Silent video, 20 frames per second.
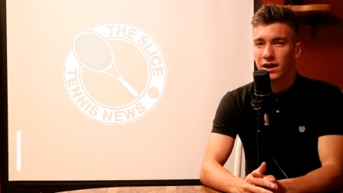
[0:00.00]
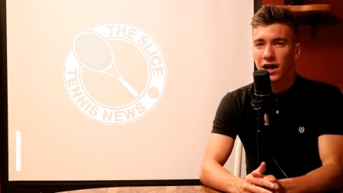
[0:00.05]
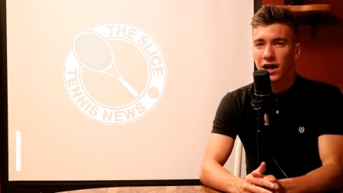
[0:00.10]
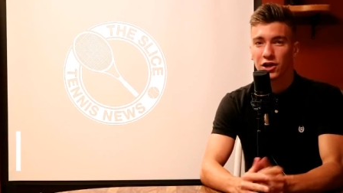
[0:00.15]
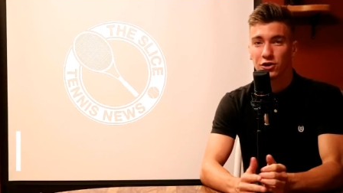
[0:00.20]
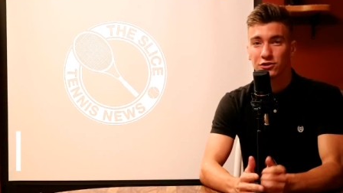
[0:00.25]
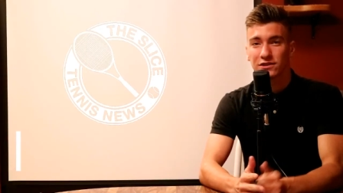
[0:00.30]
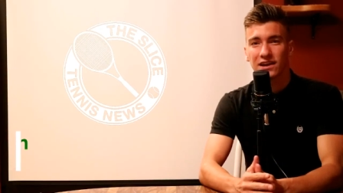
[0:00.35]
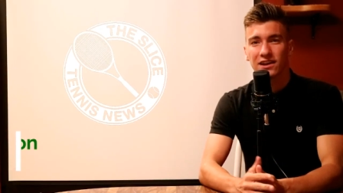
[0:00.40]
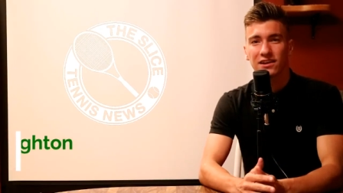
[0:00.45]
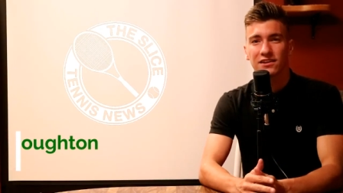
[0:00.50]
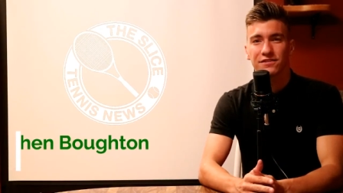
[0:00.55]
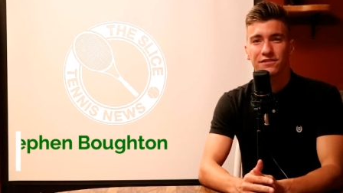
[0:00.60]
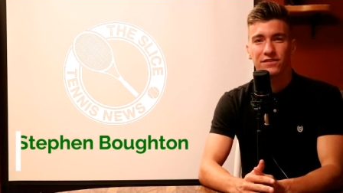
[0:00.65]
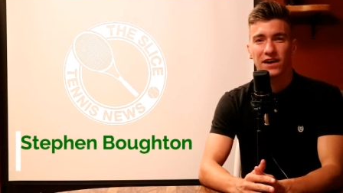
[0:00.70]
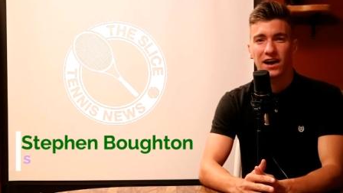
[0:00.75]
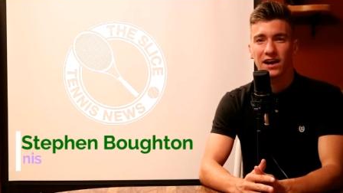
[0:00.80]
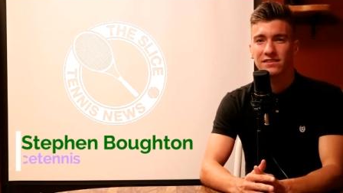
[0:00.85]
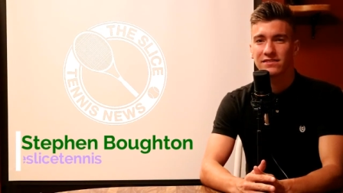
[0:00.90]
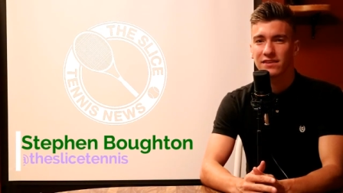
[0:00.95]
Hello, tennis
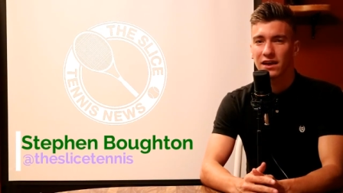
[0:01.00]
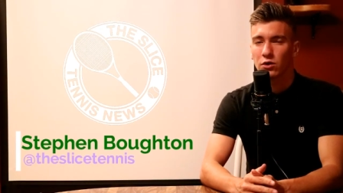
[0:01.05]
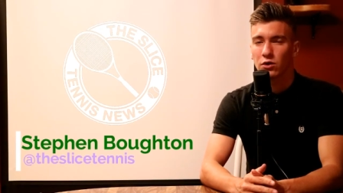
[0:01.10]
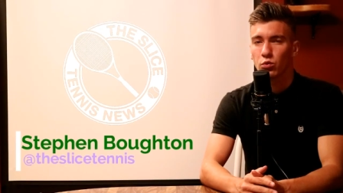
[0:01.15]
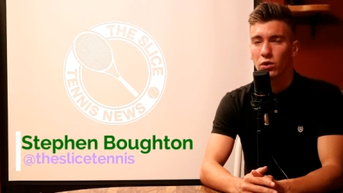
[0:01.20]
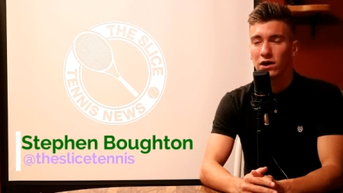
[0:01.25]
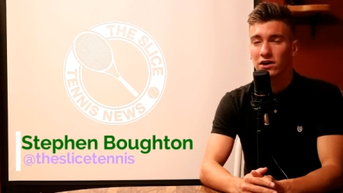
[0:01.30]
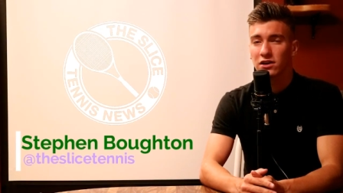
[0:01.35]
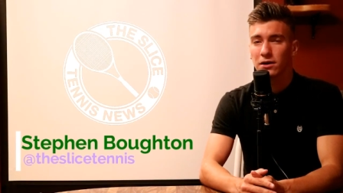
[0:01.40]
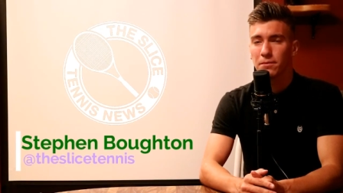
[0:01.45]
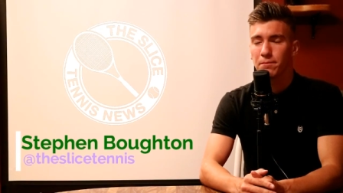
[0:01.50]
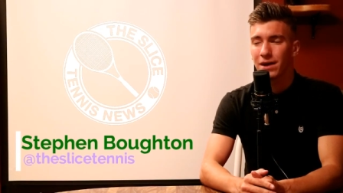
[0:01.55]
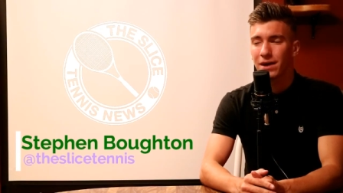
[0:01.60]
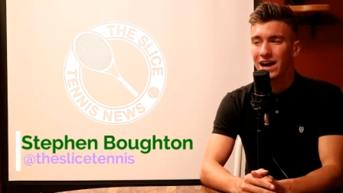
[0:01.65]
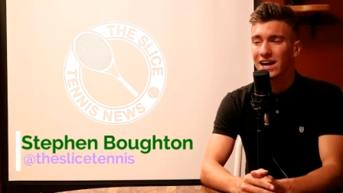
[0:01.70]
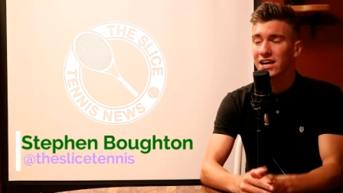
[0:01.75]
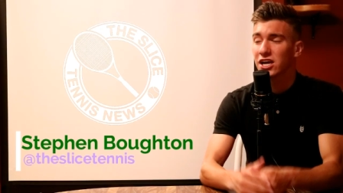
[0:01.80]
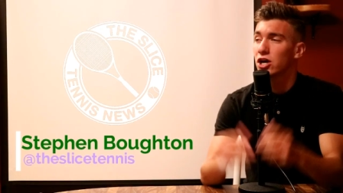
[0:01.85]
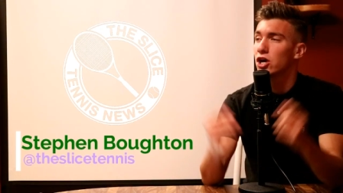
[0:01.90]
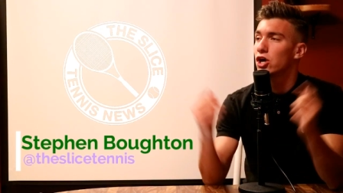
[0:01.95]
fans, and welcome
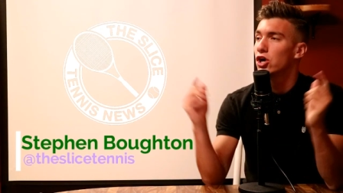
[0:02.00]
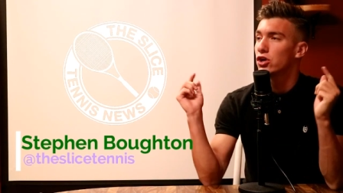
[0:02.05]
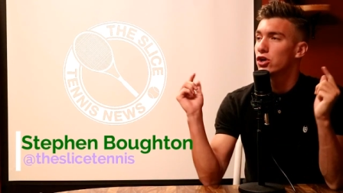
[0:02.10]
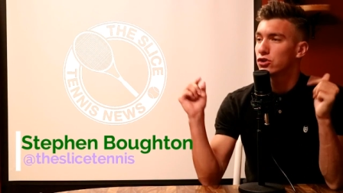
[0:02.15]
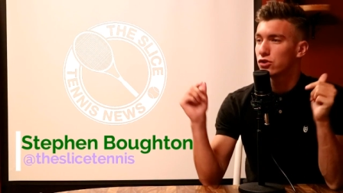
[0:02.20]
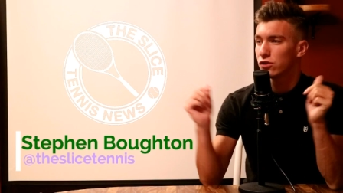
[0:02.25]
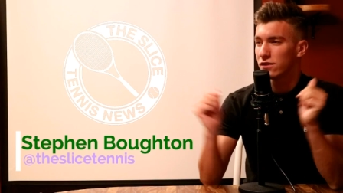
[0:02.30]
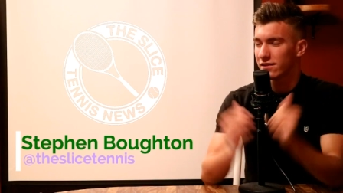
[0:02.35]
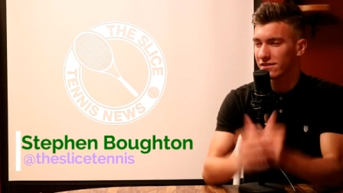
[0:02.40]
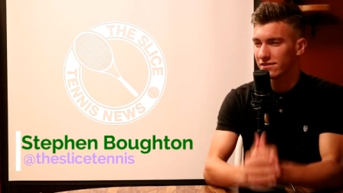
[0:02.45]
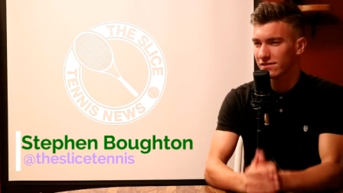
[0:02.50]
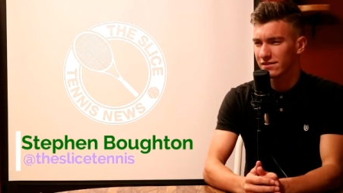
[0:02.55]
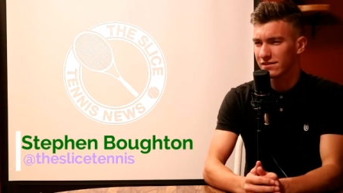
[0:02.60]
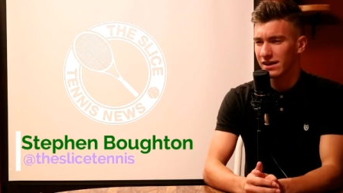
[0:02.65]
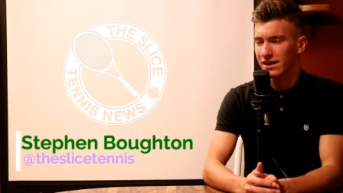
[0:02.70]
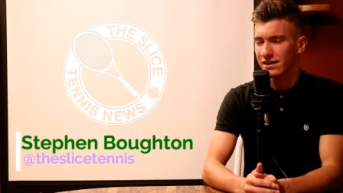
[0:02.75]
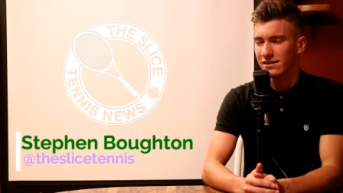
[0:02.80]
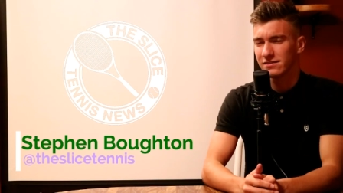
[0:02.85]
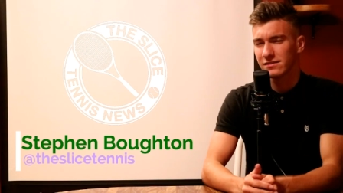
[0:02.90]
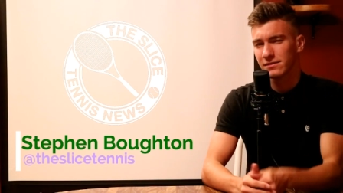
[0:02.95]
back to The
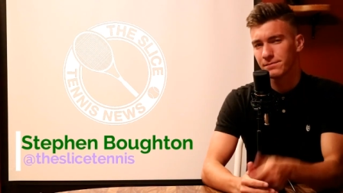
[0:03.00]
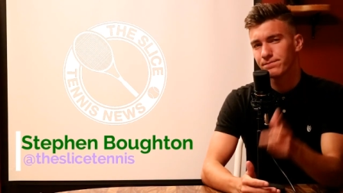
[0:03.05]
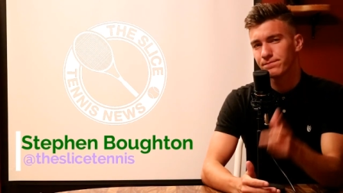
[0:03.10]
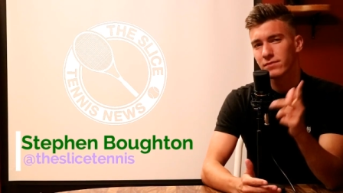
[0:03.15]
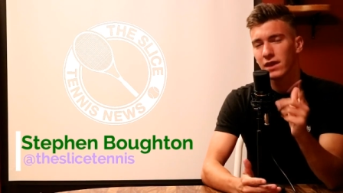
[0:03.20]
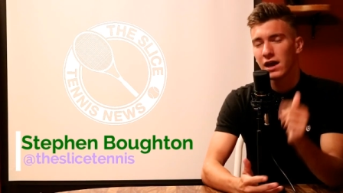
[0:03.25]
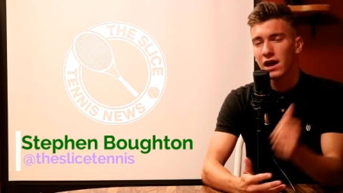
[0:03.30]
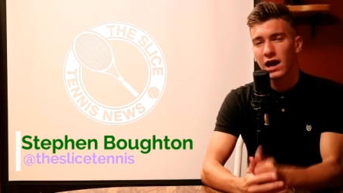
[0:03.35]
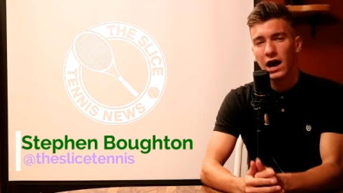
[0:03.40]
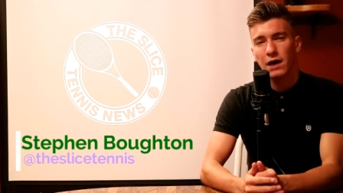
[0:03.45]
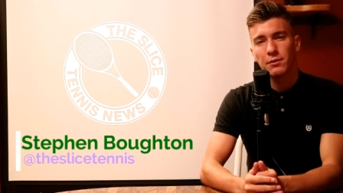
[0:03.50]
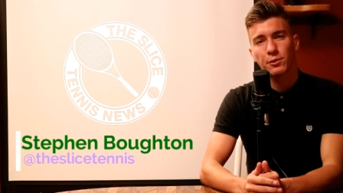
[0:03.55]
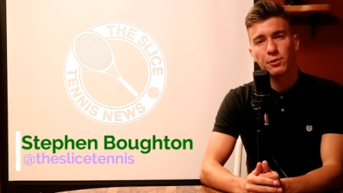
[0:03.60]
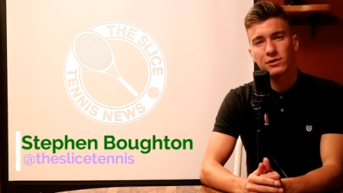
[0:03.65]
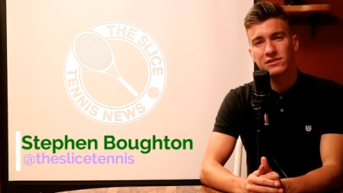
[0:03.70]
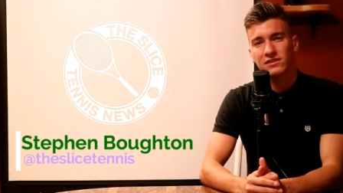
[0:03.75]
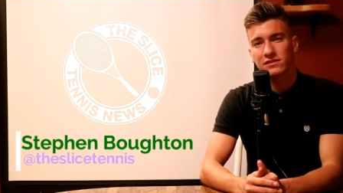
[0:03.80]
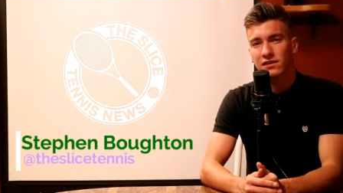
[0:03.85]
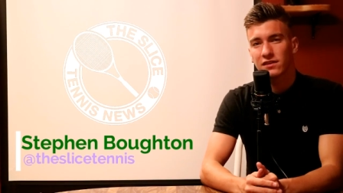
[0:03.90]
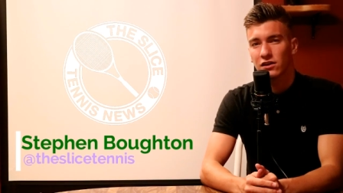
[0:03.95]
Slice. I'm
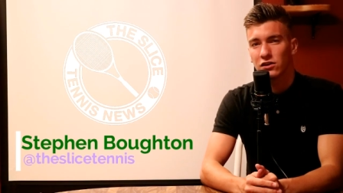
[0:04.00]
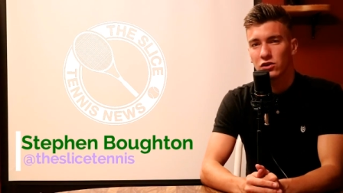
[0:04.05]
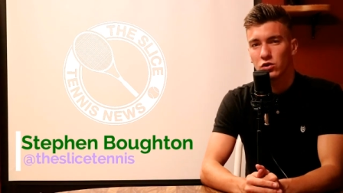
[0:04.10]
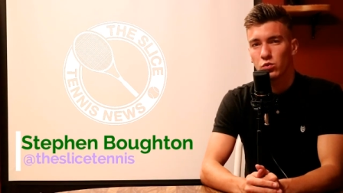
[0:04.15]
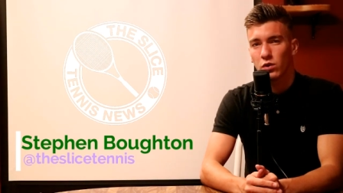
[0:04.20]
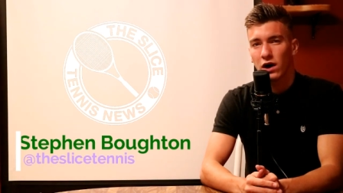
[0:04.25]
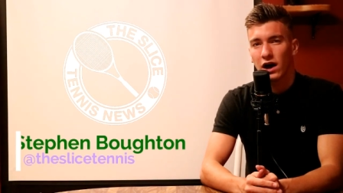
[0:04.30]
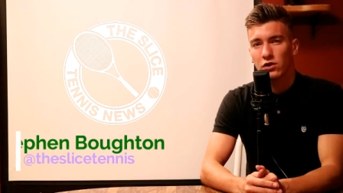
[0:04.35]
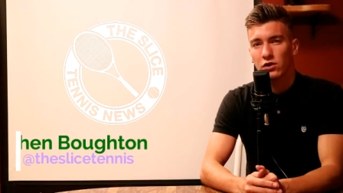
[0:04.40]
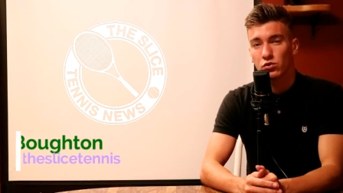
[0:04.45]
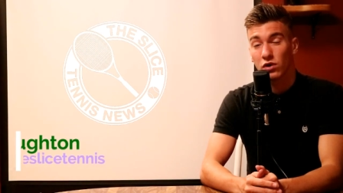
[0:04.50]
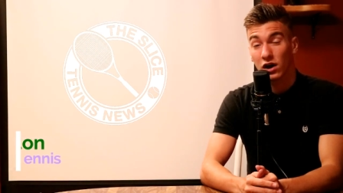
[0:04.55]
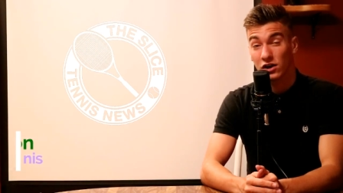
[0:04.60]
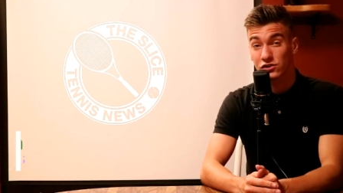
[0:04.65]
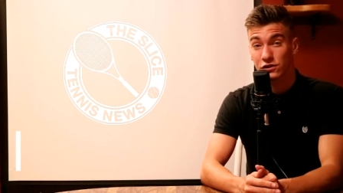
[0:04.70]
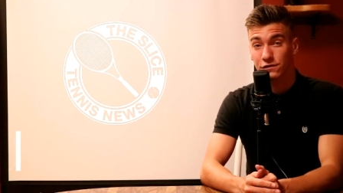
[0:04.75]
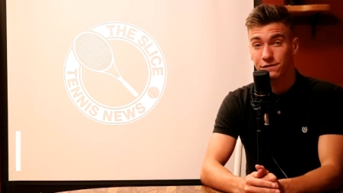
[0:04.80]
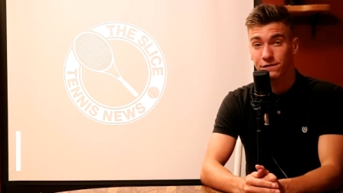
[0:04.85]
about to tell you why Roger